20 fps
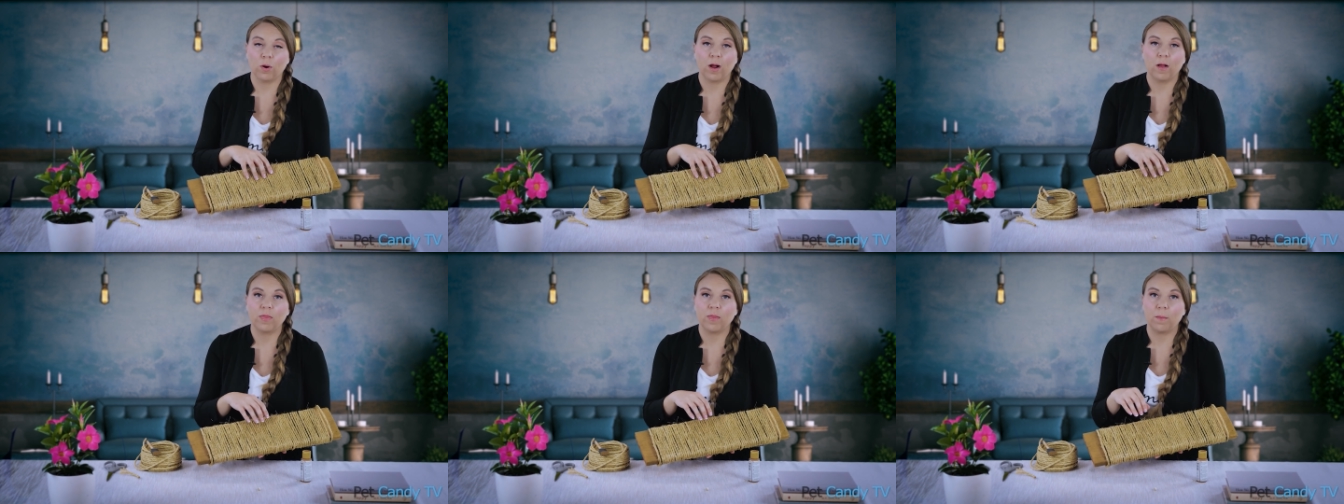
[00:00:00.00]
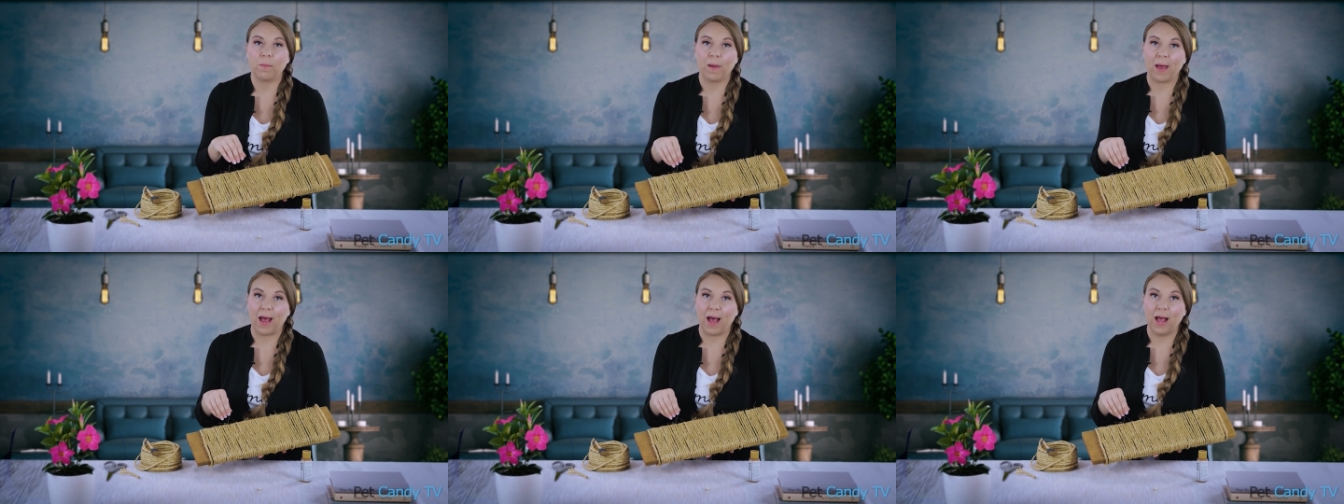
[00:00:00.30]
on the
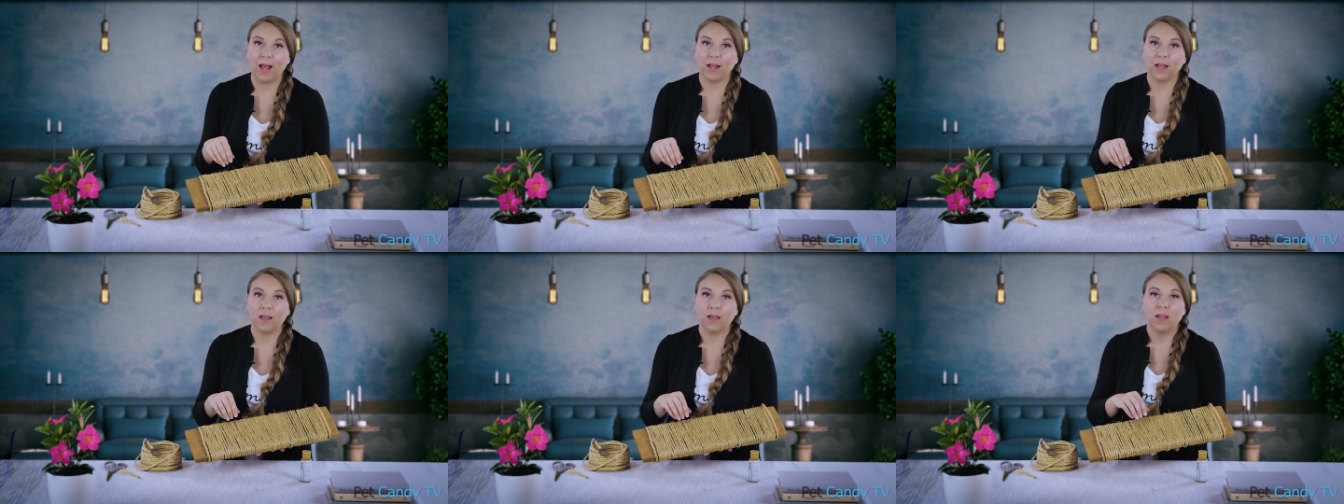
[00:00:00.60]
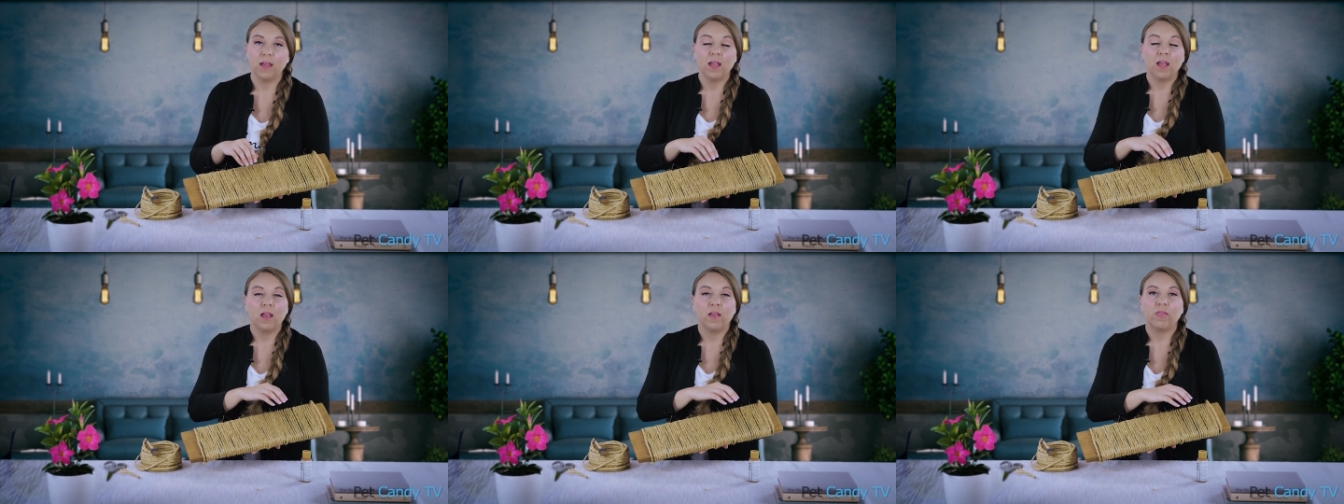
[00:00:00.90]
back,
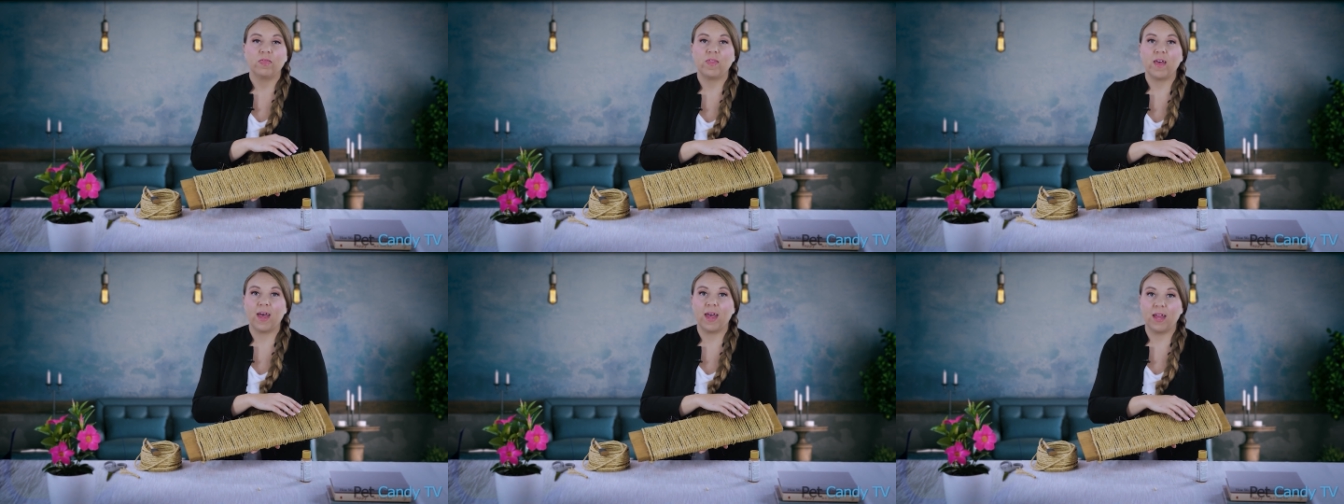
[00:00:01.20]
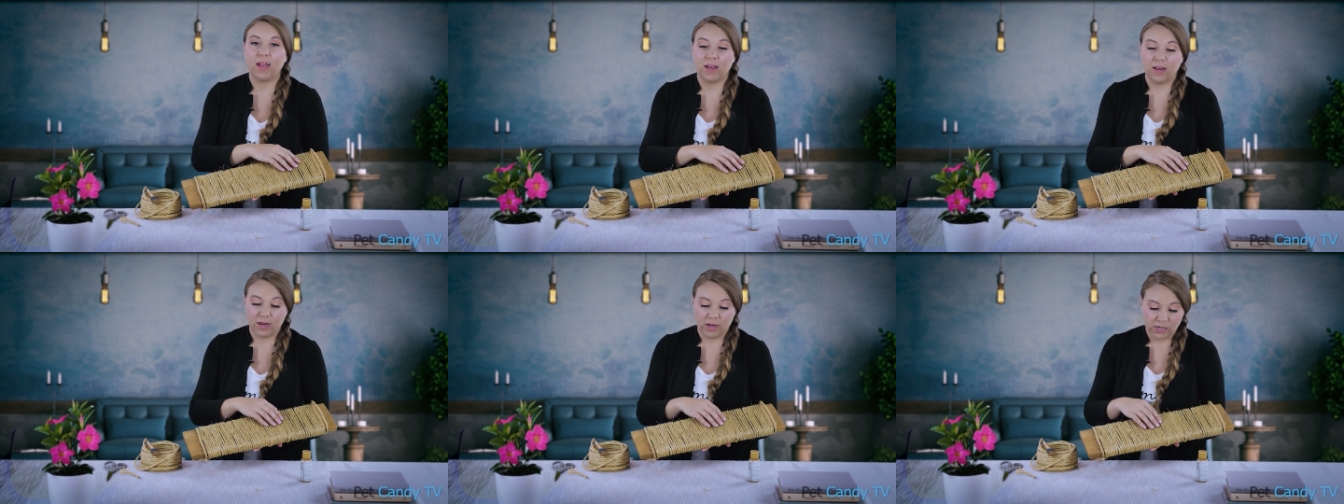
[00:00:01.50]

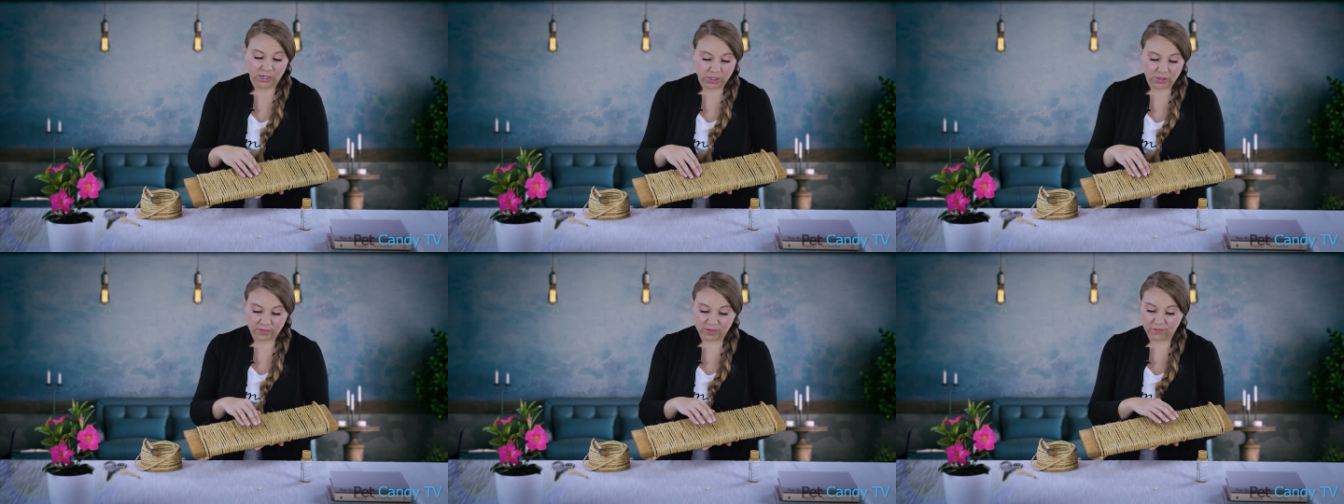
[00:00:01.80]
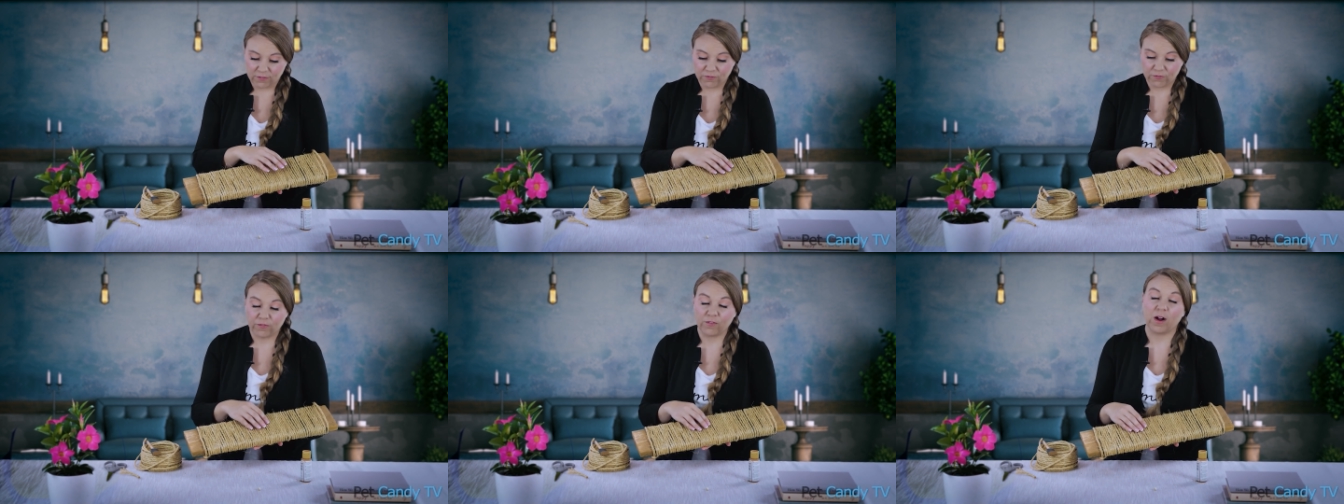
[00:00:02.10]
then the
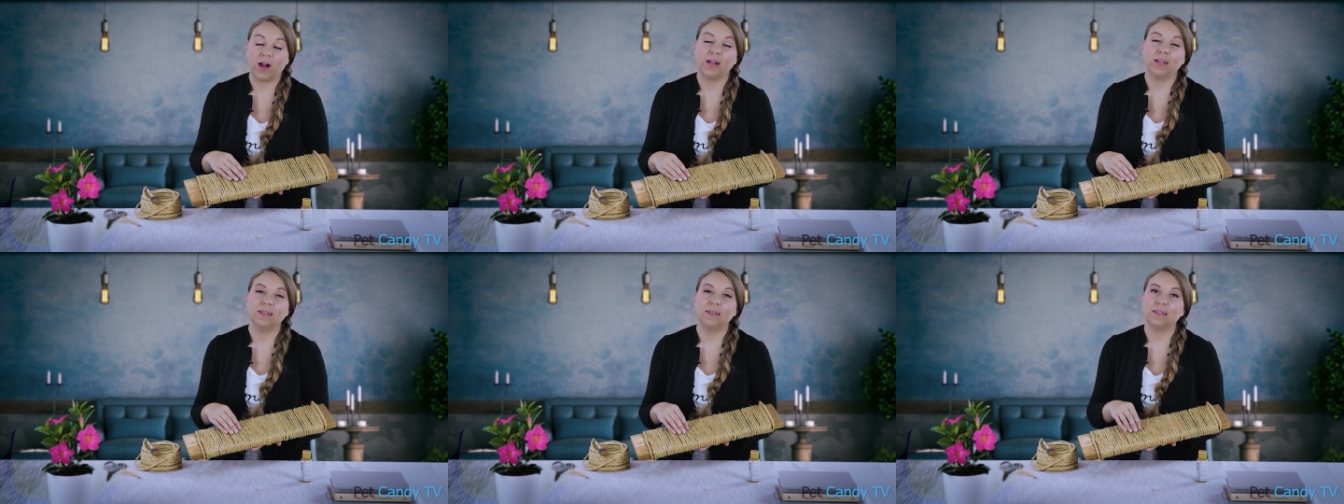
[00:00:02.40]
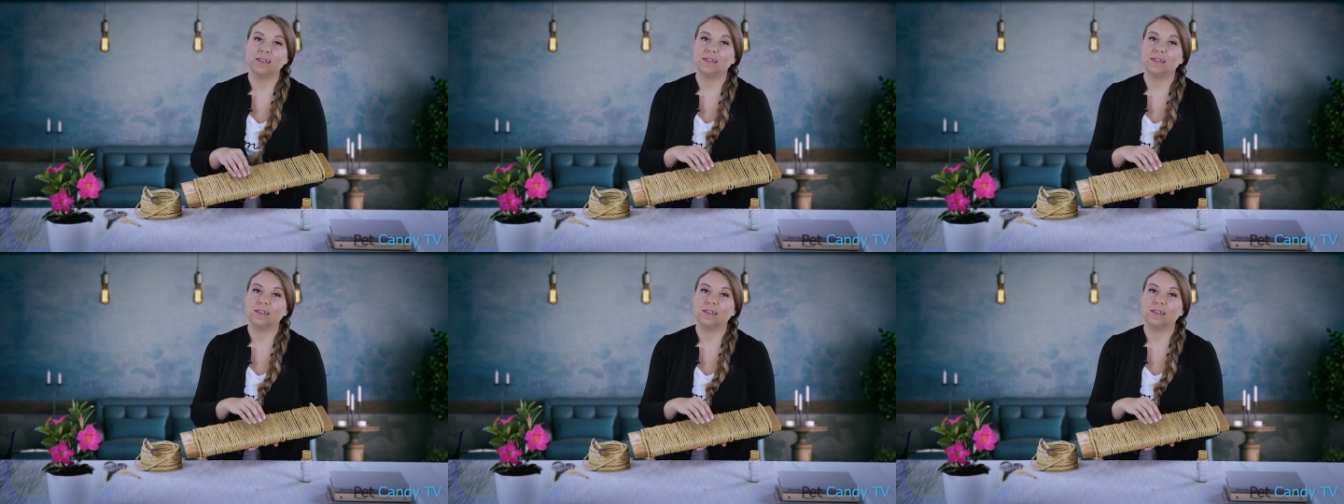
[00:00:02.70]
front